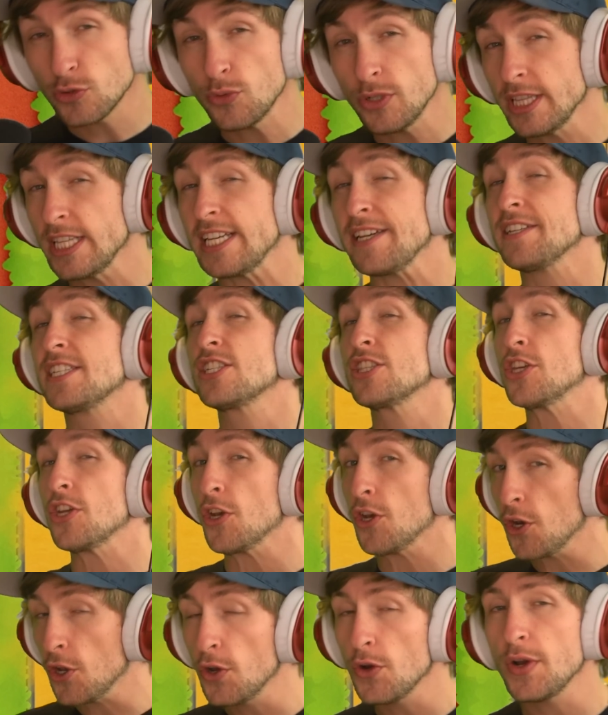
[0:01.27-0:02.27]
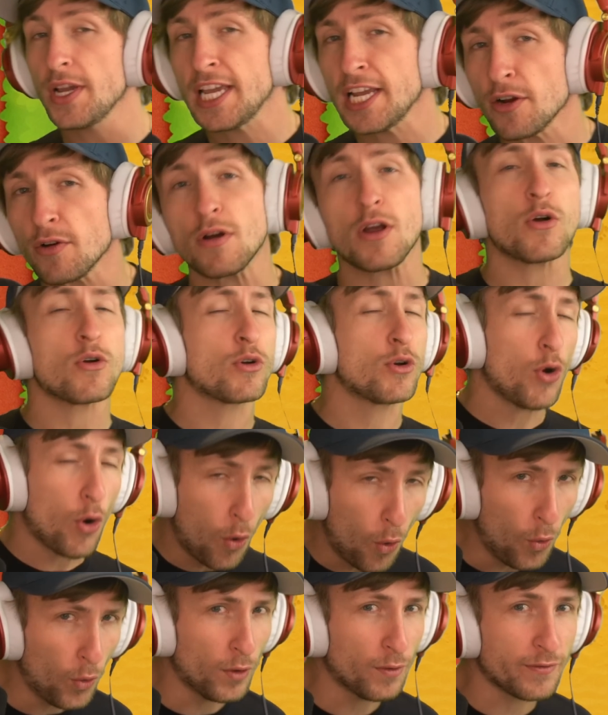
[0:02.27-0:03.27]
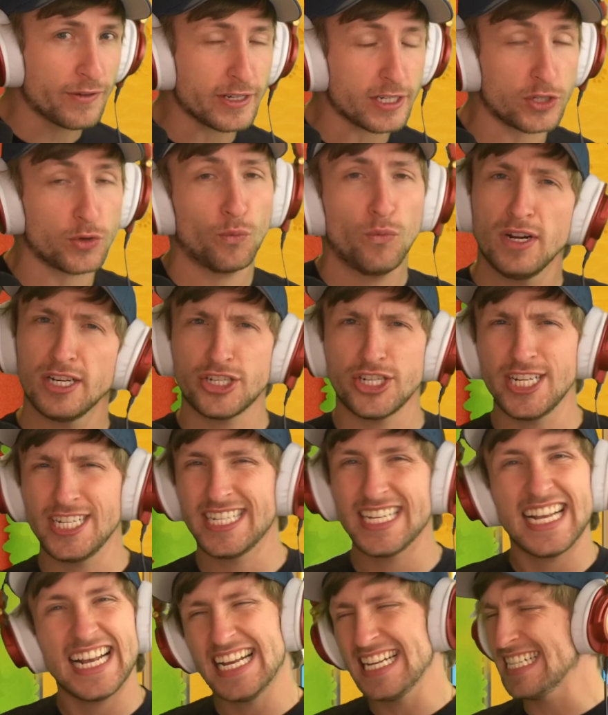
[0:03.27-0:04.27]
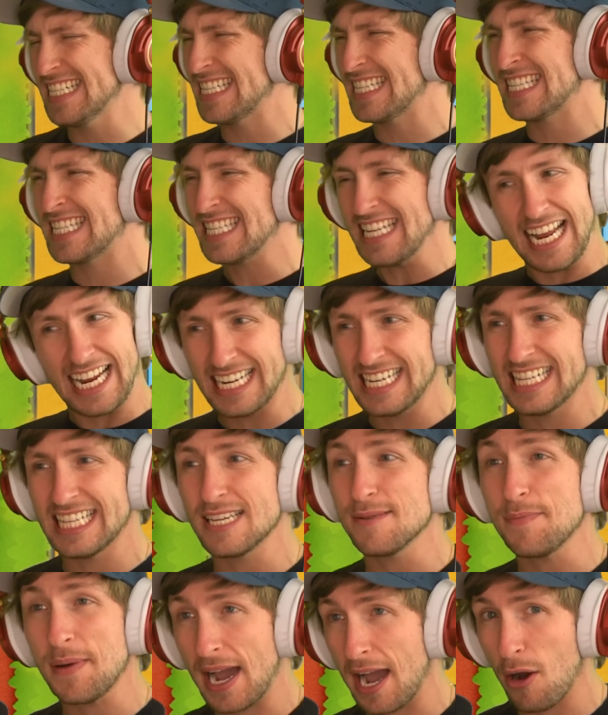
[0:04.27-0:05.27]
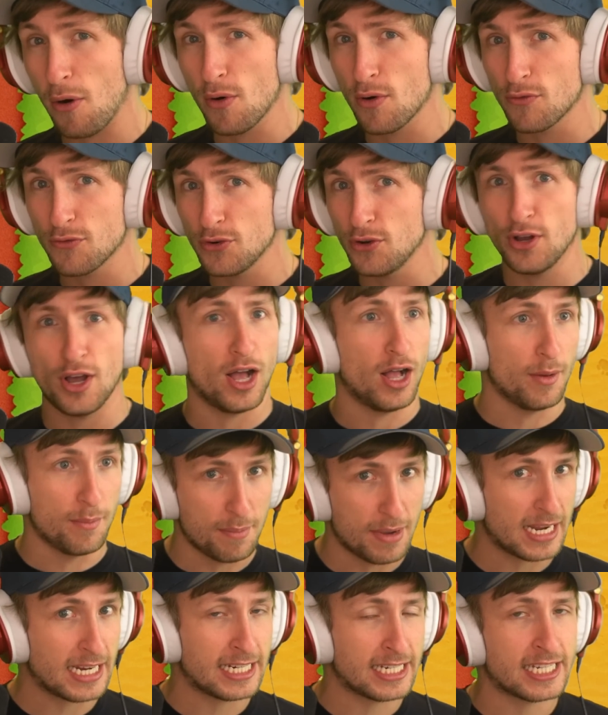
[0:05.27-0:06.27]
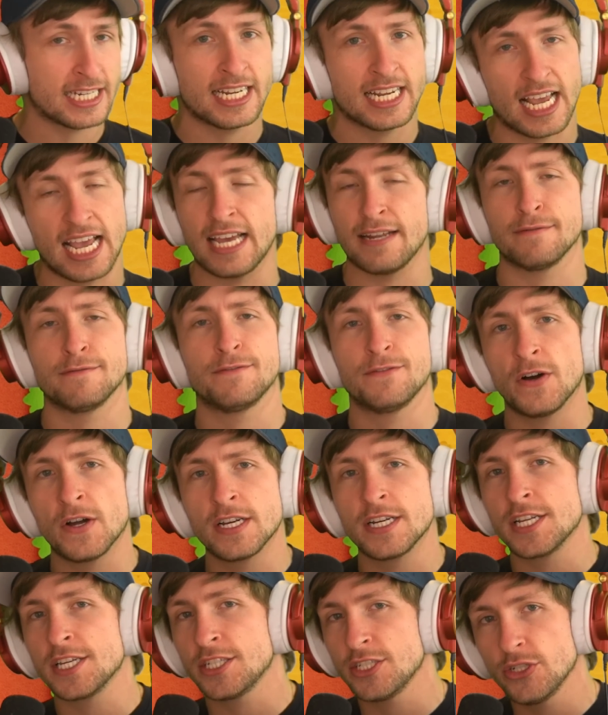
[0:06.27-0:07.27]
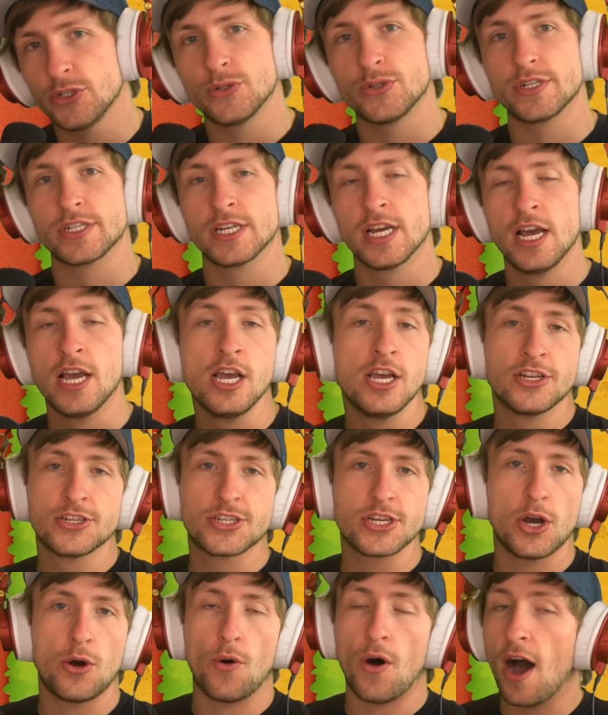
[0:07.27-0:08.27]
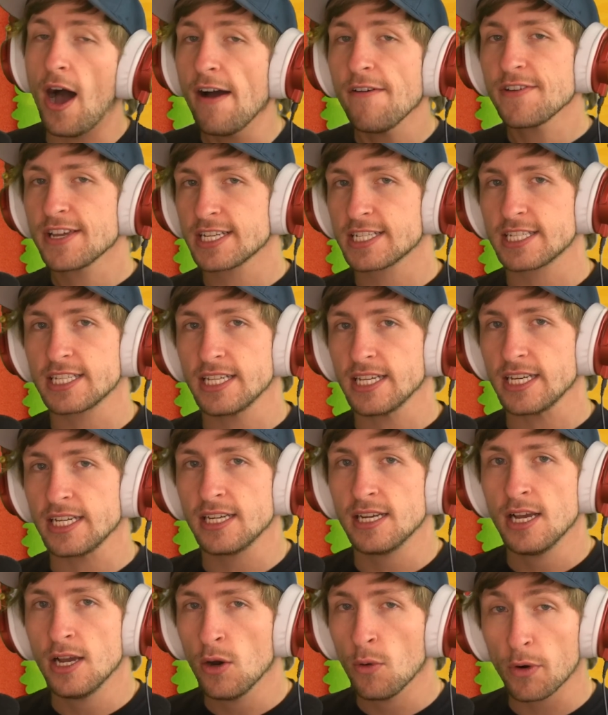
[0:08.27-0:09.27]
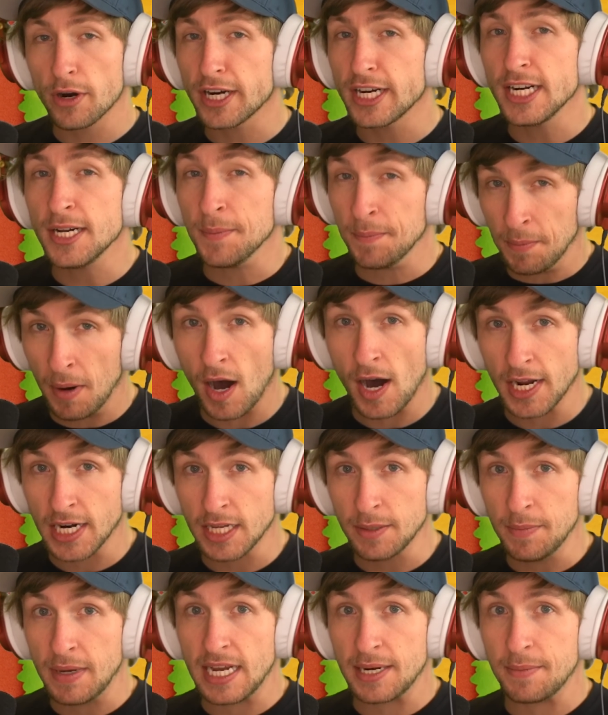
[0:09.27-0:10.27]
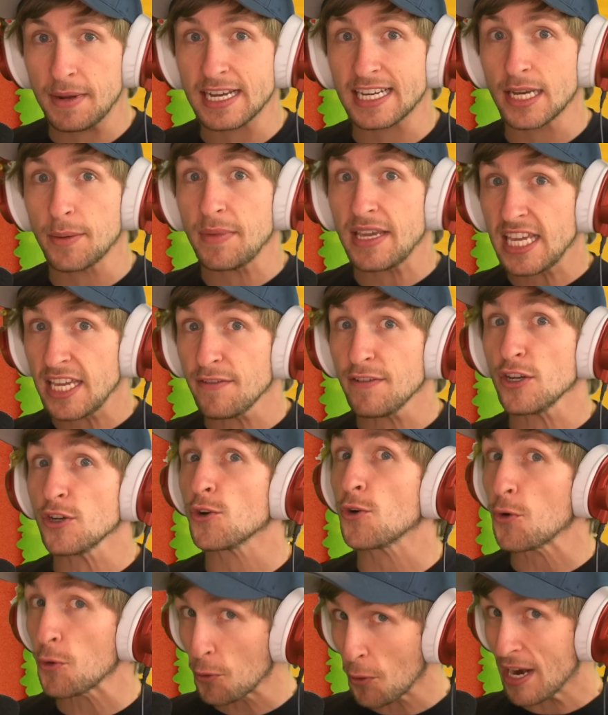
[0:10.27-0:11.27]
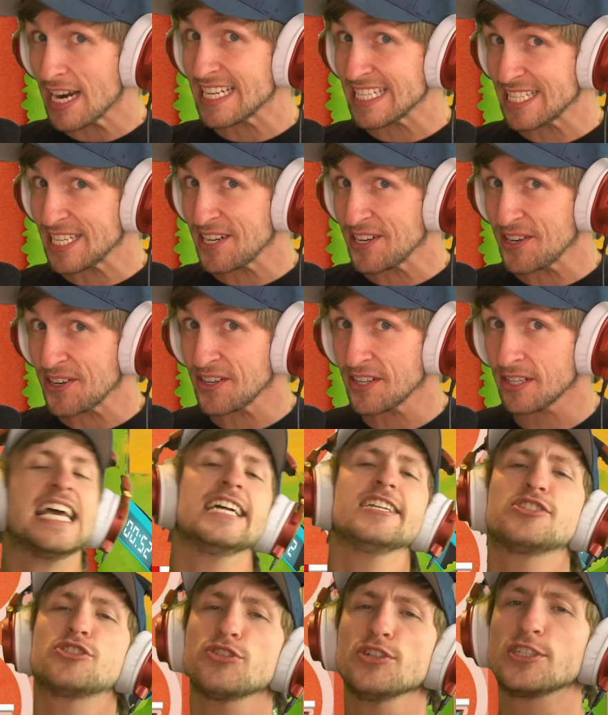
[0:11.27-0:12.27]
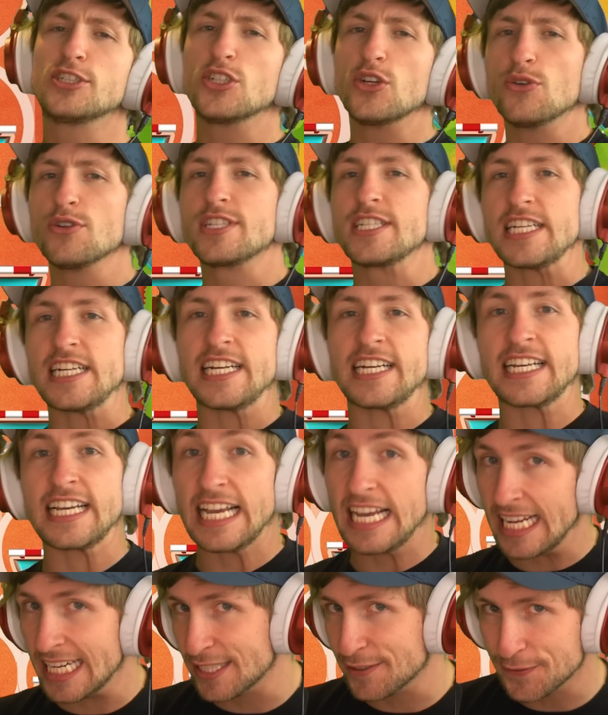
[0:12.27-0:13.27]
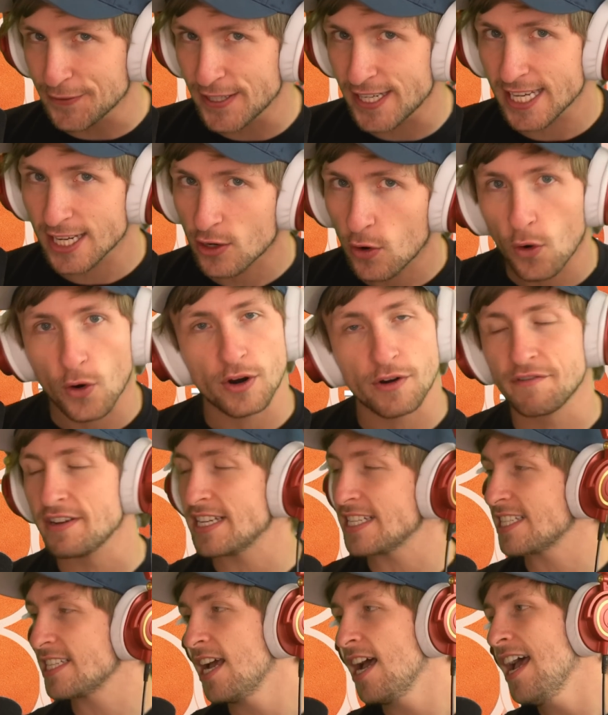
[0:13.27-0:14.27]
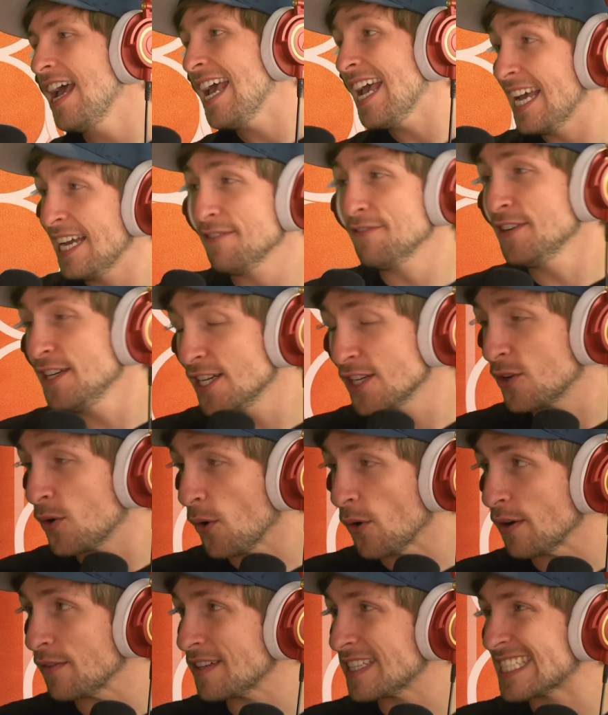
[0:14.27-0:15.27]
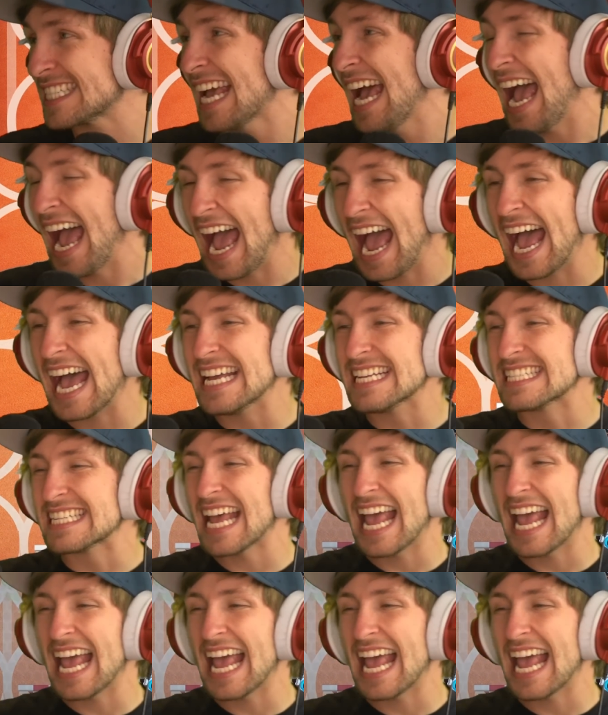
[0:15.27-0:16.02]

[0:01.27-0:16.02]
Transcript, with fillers: released the new hero Corvus, which is insanely powerful, amazing, and fun to use. So obviously, we're gonna mod him and make him even crazier. Introducing Infinite Corvus. Infinite Corvus has